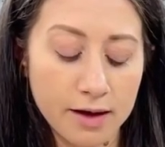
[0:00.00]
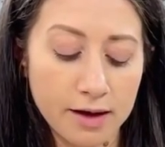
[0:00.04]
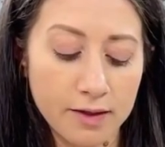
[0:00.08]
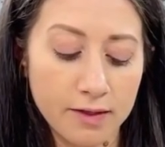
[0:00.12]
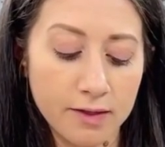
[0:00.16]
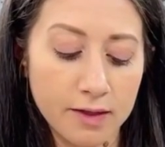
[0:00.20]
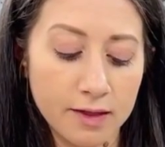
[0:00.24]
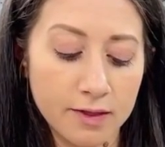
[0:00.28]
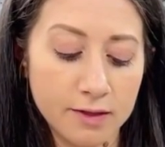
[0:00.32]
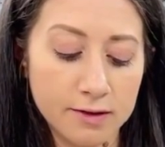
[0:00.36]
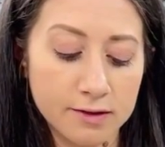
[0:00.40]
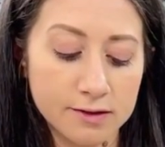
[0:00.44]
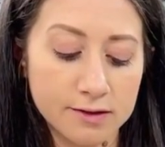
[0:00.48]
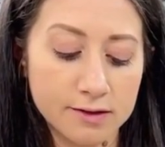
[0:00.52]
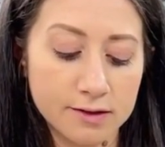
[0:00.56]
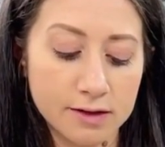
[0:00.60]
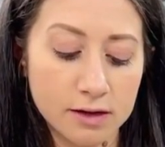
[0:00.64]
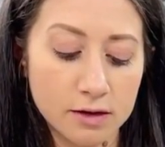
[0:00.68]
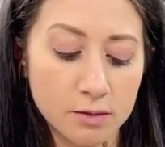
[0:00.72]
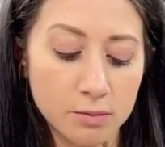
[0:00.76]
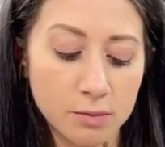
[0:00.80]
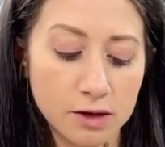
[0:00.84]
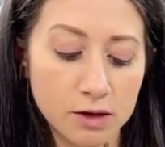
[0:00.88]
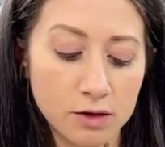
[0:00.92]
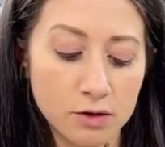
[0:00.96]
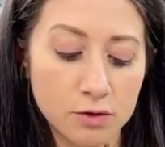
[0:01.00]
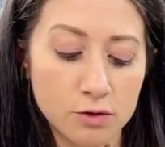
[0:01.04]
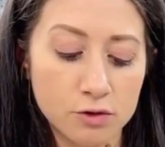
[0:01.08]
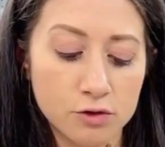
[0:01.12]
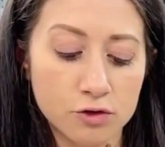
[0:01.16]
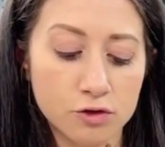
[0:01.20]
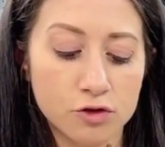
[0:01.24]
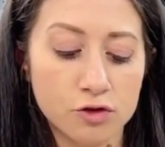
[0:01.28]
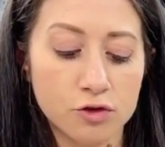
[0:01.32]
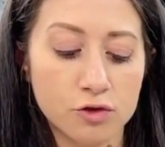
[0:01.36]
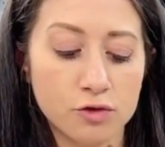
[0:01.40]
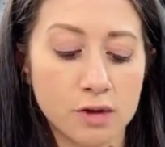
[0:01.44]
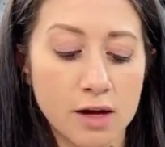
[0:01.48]
And then this is going to be
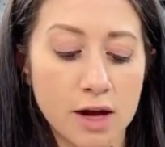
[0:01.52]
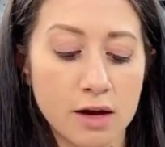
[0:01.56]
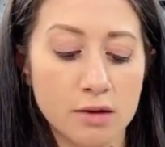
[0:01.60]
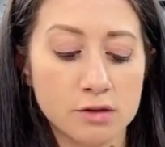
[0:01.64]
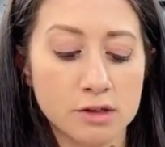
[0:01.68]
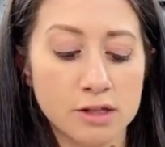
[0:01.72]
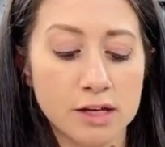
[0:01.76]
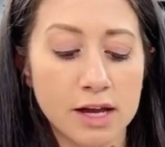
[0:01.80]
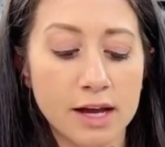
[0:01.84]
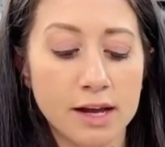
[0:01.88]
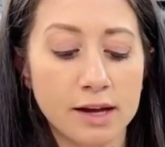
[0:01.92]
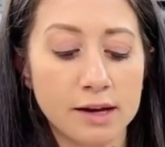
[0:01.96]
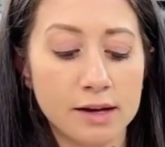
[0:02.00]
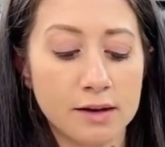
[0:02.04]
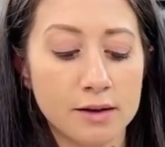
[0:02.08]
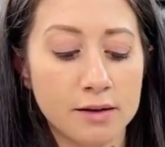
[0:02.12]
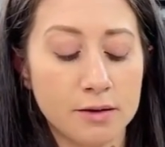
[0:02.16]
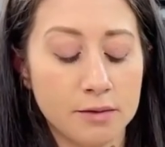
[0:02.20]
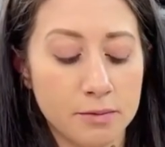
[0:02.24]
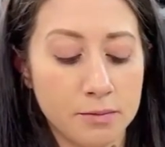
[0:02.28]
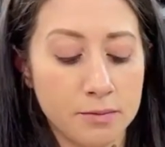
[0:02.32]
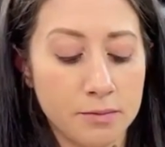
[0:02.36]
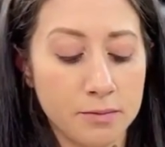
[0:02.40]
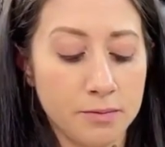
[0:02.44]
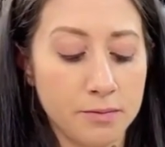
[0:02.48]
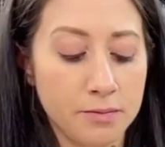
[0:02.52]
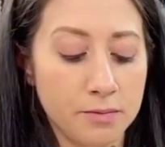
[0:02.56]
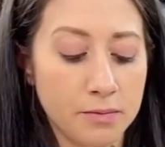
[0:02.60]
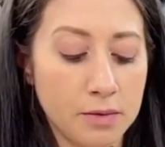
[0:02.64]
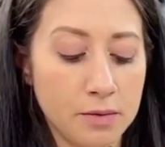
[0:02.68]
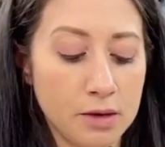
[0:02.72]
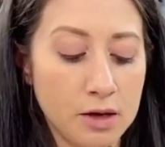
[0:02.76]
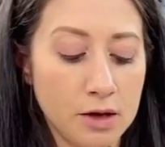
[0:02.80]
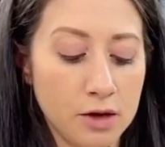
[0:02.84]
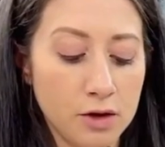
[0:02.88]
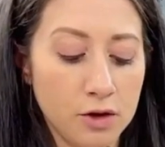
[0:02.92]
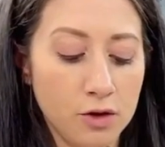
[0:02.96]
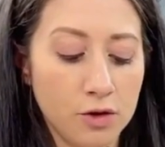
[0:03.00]
used to now tighten it.
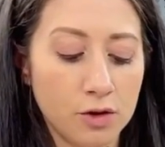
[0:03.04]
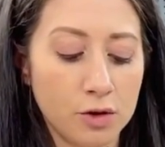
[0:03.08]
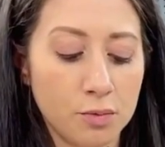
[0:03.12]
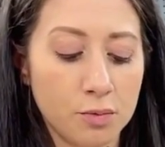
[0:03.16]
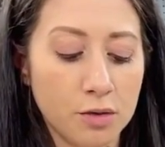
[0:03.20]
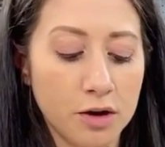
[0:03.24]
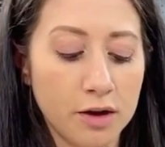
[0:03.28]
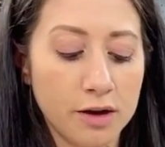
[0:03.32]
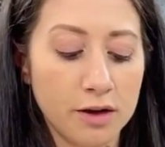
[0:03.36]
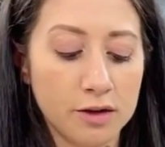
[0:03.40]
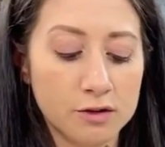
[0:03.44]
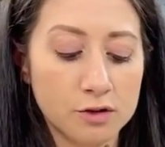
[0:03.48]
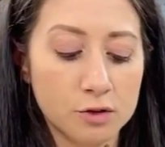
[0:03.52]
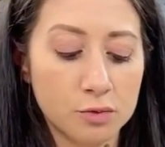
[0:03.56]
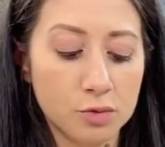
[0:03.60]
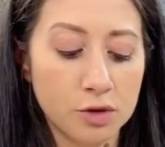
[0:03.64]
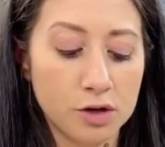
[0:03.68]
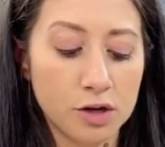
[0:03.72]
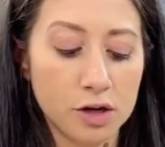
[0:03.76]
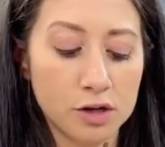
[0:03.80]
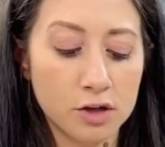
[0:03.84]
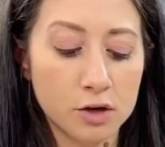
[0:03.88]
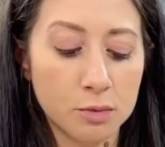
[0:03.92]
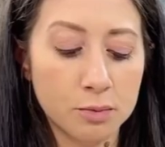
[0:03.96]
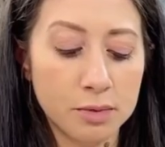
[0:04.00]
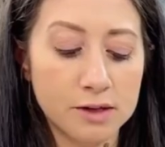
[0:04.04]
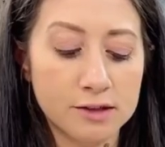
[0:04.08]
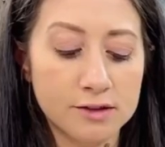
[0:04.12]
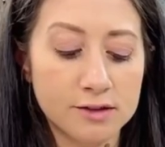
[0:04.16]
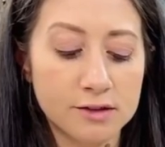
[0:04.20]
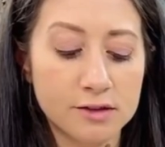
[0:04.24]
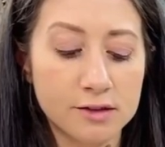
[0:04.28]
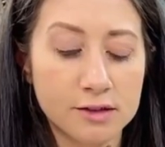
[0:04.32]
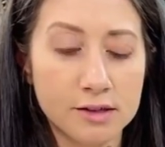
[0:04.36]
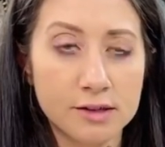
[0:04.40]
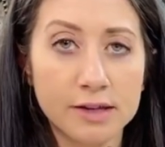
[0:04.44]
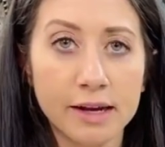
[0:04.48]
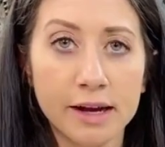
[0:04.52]
You could probably also put it on your
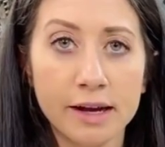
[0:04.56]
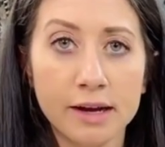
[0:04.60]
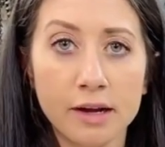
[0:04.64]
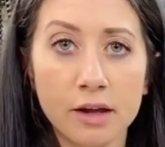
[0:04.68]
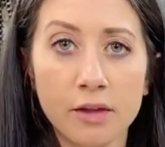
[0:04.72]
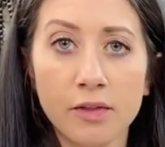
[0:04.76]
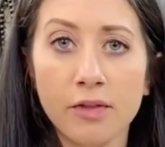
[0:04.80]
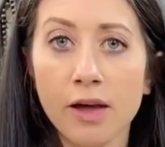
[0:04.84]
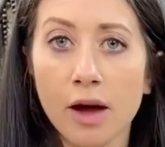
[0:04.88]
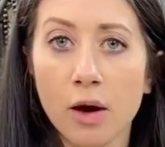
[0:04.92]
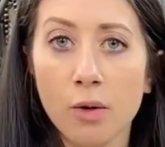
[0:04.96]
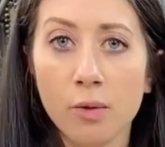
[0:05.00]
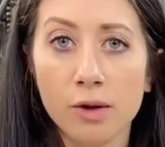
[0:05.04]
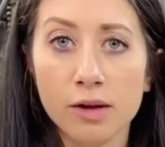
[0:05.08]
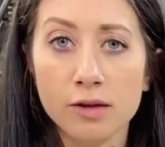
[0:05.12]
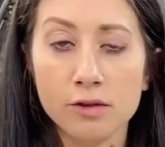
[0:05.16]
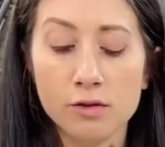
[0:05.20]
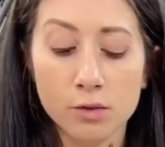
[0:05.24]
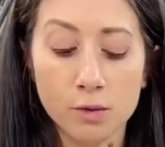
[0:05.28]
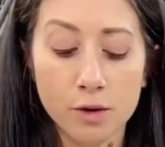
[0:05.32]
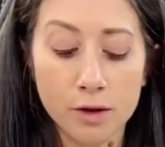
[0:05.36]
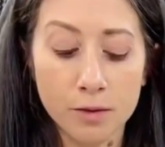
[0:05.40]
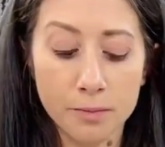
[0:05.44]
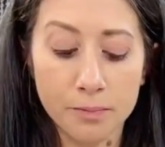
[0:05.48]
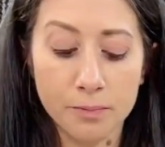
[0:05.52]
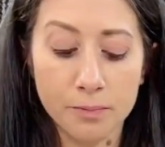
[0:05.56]
pistol and tighten it that way as well.